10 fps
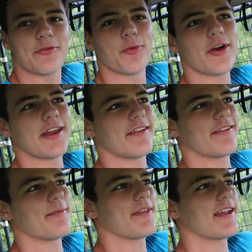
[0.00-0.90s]
much work into
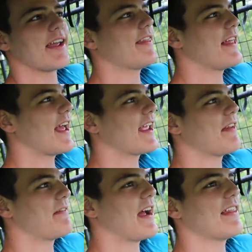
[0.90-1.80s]
something and then I
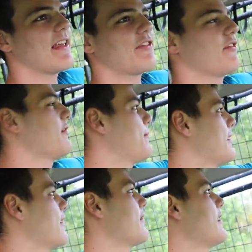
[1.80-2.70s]
get violations
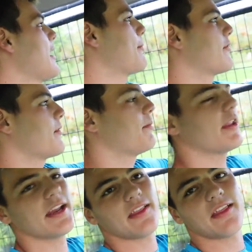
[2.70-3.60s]
because a neighbor's
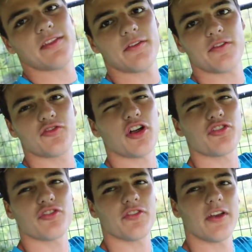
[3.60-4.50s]
complaining that there's
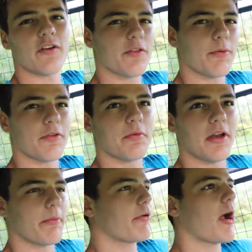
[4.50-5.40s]
structures that aren't supposed to
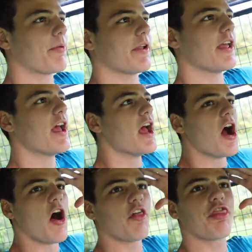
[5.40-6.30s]
be on a property
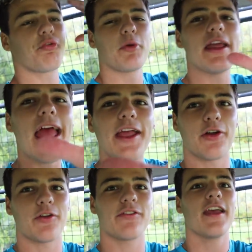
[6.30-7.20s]
on 3
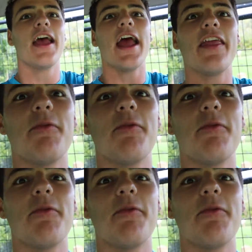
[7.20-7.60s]
acres in